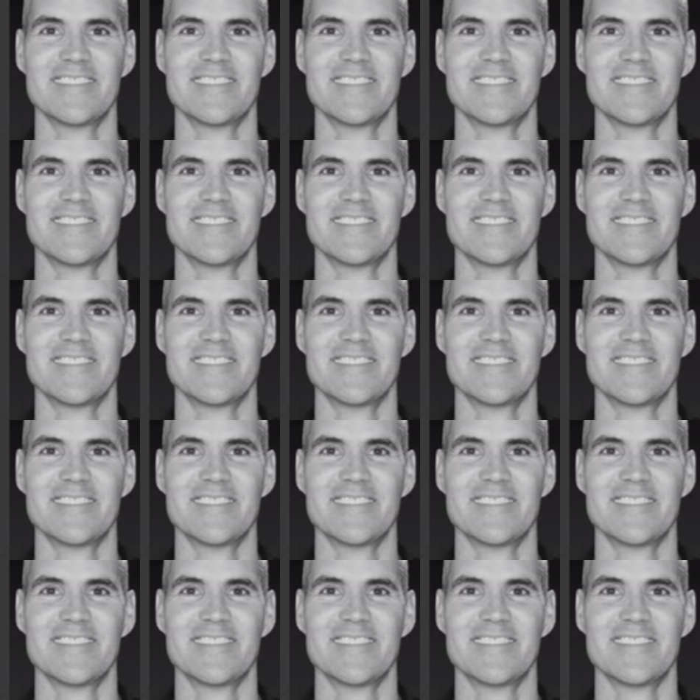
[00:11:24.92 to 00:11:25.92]

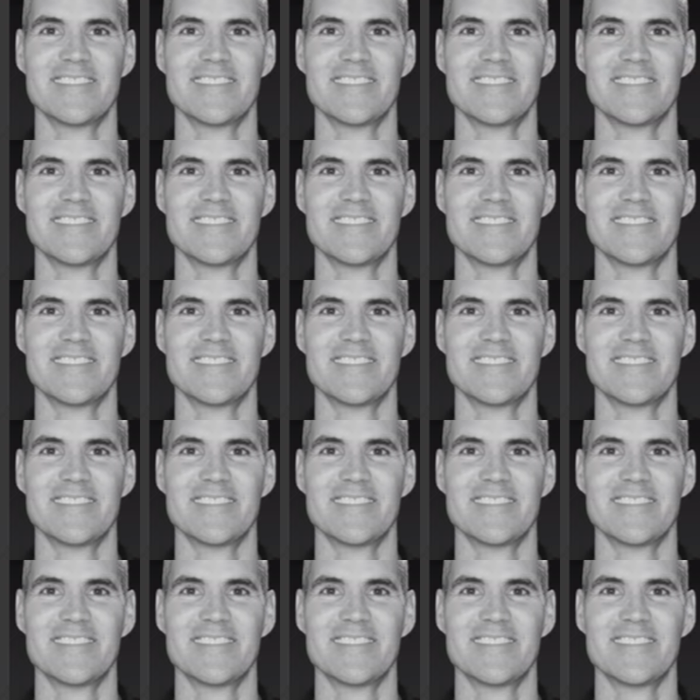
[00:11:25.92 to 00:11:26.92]

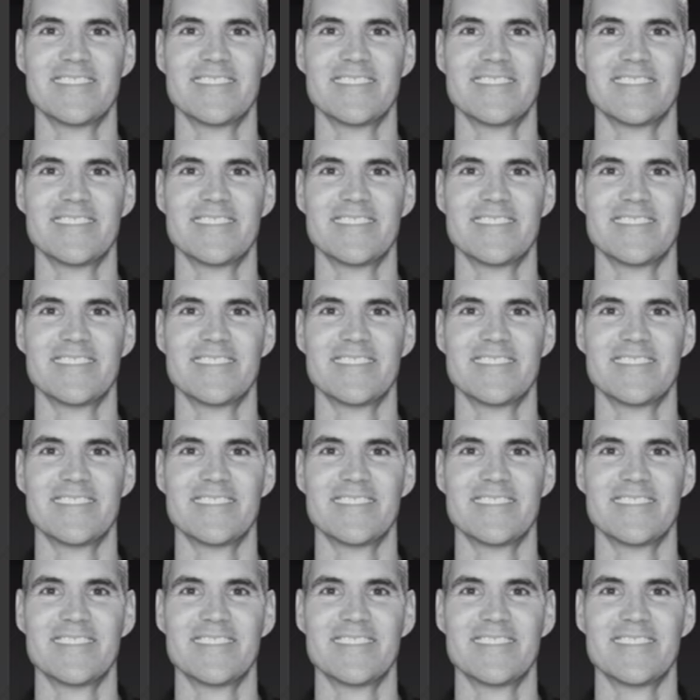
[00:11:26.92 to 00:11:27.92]

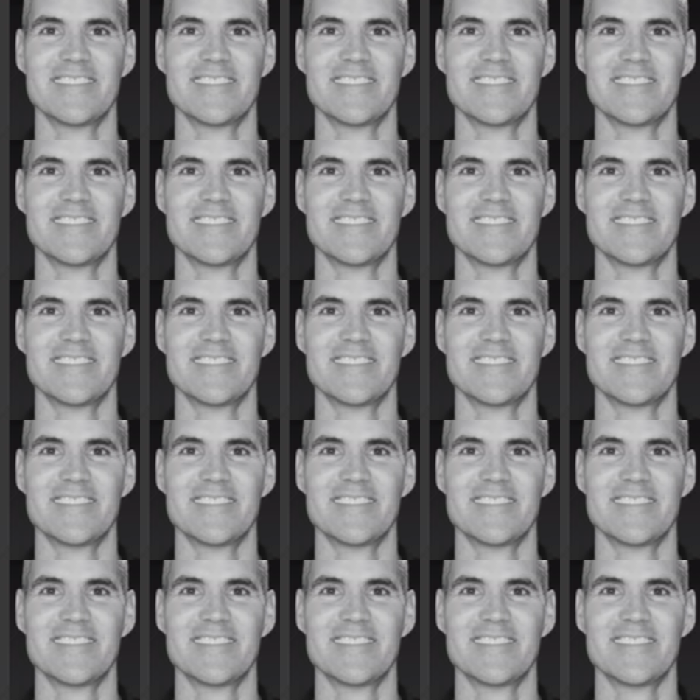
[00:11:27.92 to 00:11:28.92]

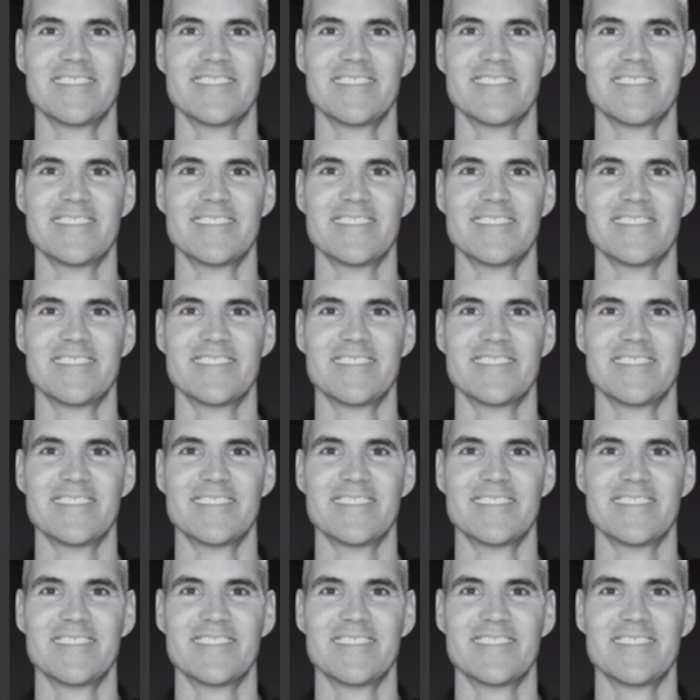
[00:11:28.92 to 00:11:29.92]

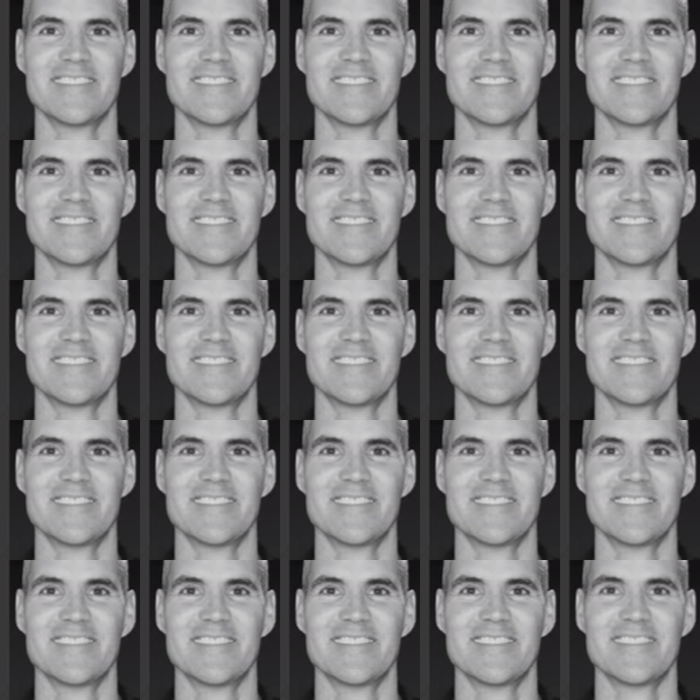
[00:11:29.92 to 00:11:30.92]

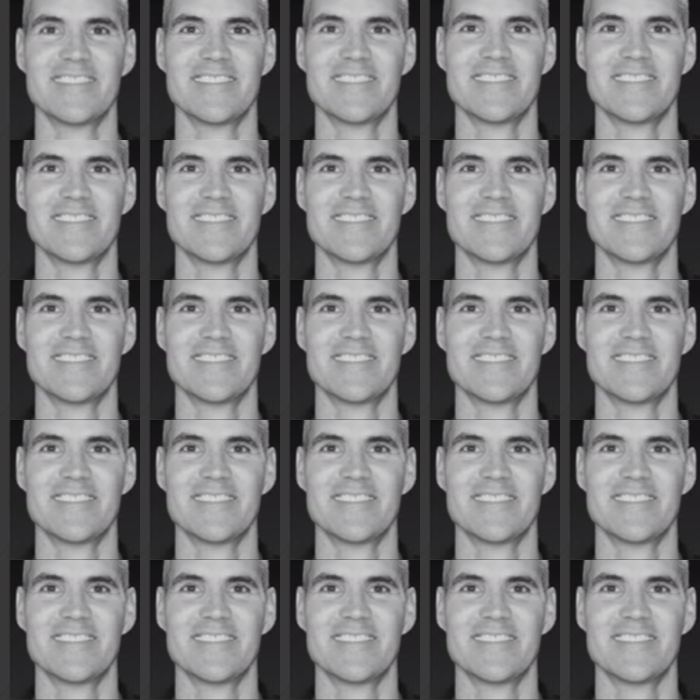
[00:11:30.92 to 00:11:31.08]
(no lip movement)